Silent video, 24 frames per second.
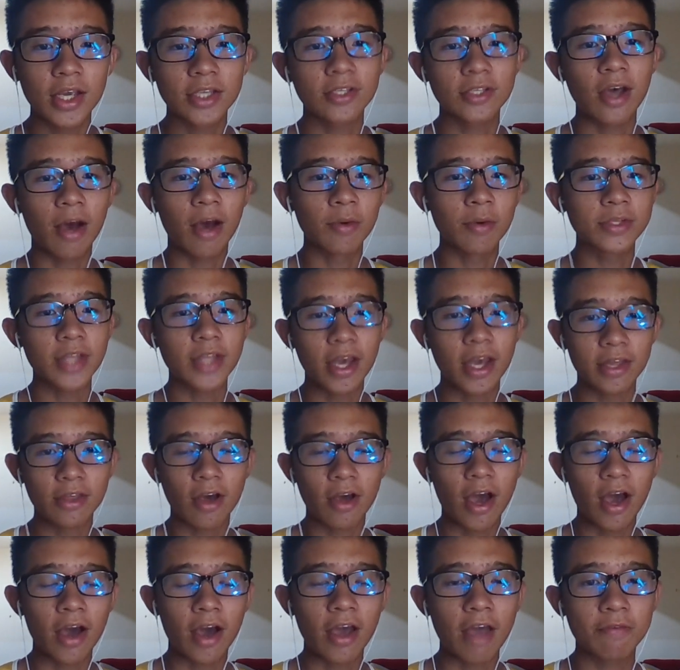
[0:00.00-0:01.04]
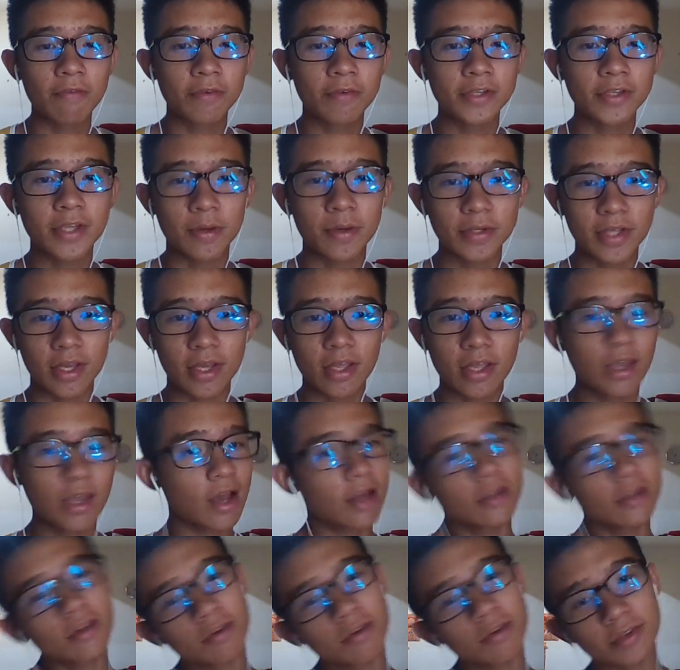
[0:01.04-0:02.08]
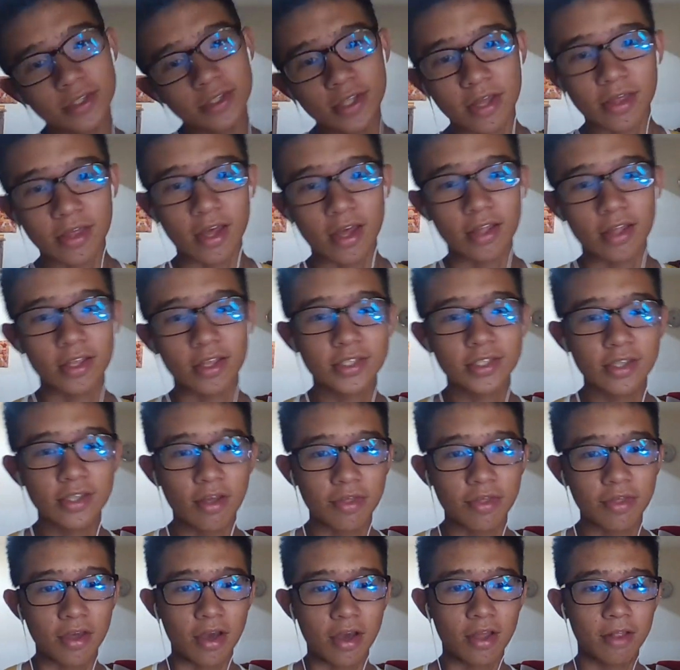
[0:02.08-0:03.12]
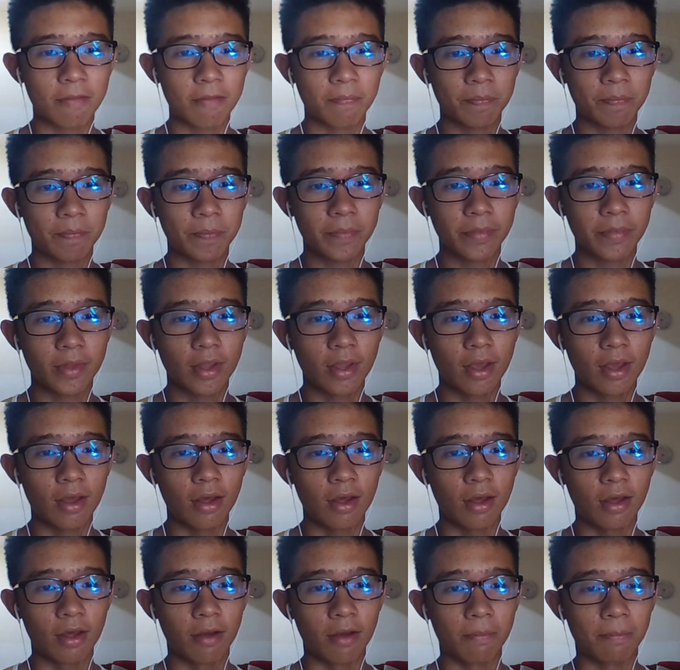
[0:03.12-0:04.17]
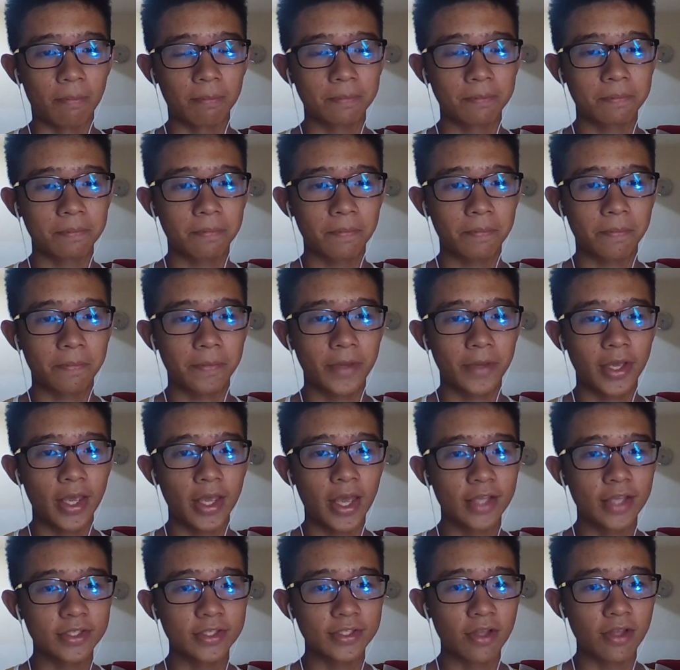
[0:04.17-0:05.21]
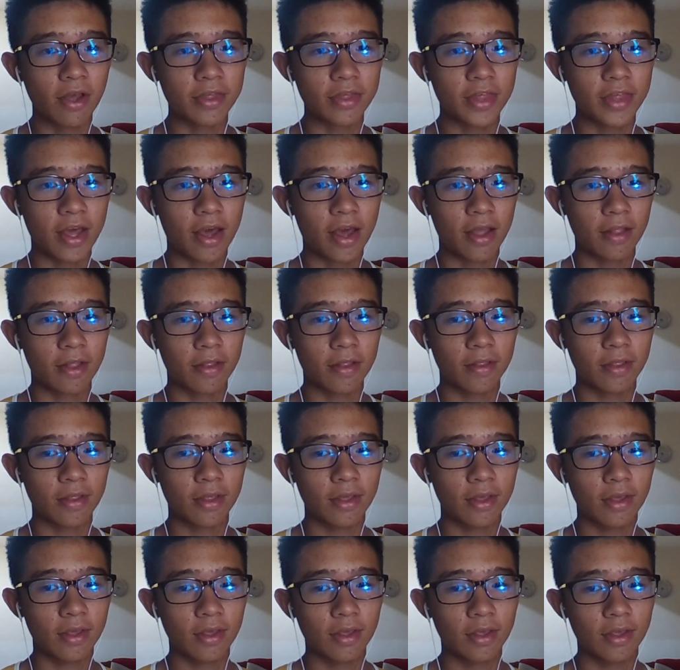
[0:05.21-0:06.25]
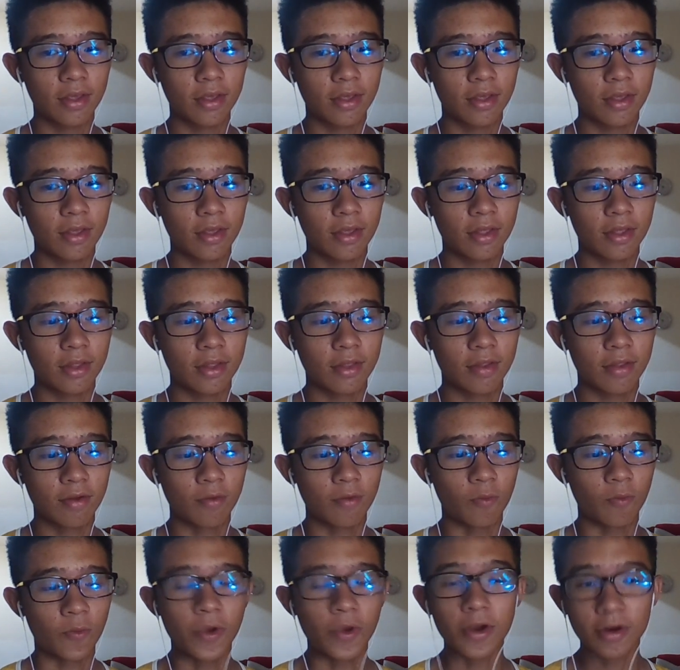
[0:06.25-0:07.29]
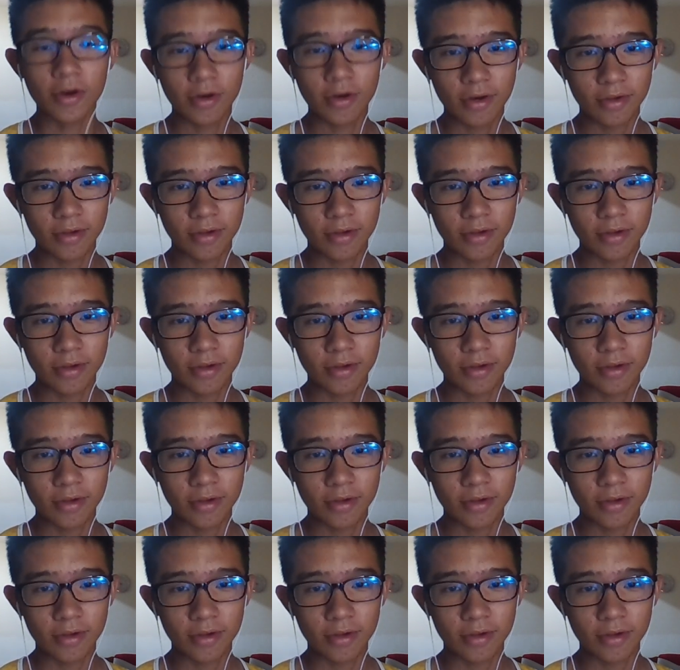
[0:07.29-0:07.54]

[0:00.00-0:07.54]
So I was like, at first I was like, yeah, no, it's not that. It's not that. Um, it's not that weird.